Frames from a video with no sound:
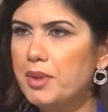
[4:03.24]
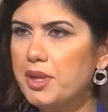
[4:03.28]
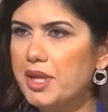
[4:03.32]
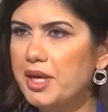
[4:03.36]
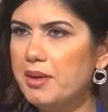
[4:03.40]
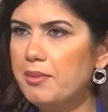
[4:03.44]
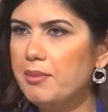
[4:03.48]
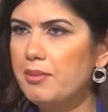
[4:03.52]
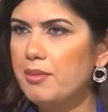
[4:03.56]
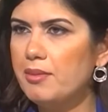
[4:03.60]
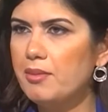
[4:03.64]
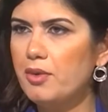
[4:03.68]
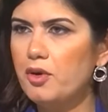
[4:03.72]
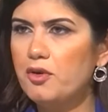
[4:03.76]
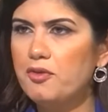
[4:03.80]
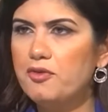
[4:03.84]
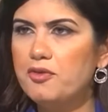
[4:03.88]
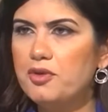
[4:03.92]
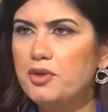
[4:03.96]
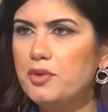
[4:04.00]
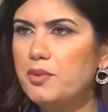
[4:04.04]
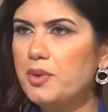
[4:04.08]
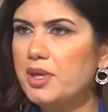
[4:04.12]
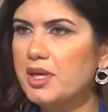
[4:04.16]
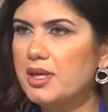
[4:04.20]
them of
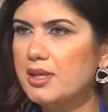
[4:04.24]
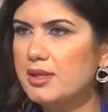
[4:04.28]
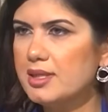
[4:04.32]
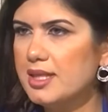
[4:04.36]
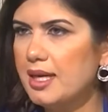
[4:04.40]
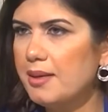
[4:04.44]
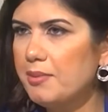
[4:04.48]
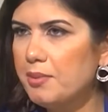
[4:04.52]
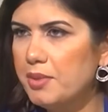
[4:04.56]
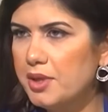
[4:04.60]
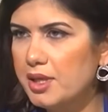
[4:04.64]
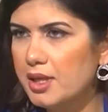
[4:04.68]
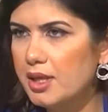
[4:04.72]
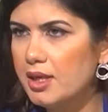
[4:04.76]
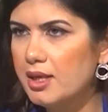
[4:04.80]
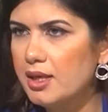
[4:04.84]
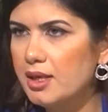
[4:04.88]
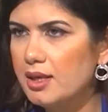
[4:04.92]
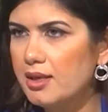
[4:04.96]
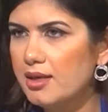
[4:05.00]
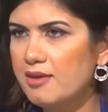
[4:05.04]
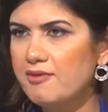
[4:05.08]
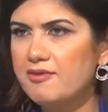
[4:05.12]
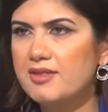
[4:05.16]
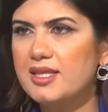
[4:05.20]
doing
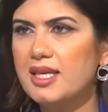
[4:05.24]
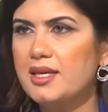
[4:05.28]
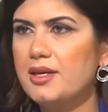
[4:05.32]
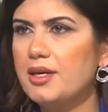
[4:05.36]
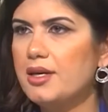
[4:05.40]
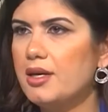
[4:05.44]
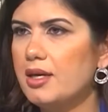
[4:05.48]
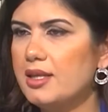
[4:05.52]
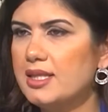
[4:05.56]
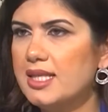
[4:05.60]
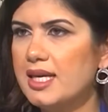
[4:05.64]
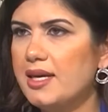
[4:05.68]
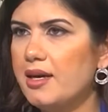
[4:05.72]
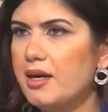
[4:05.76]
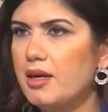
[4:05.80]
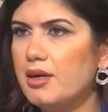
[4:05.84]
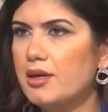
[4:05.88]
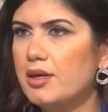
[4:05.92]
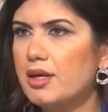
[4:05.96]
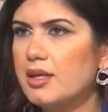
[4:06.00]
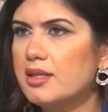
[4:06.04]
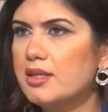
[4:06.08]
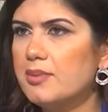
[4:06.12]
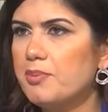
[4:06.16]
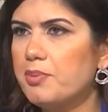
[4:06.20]
something if they are
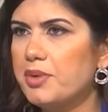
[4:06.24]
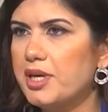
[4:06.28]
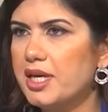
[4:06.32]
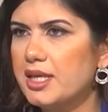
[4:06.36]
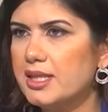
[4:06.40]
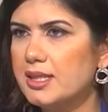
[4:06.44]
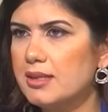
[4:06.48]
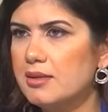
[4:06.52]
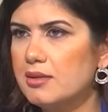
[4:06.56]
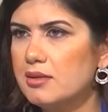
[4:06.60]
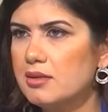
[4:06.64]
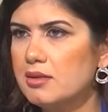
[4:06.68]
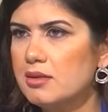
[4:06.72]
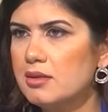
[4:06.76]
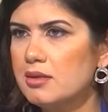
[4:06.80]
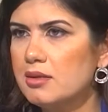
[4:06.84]
not present.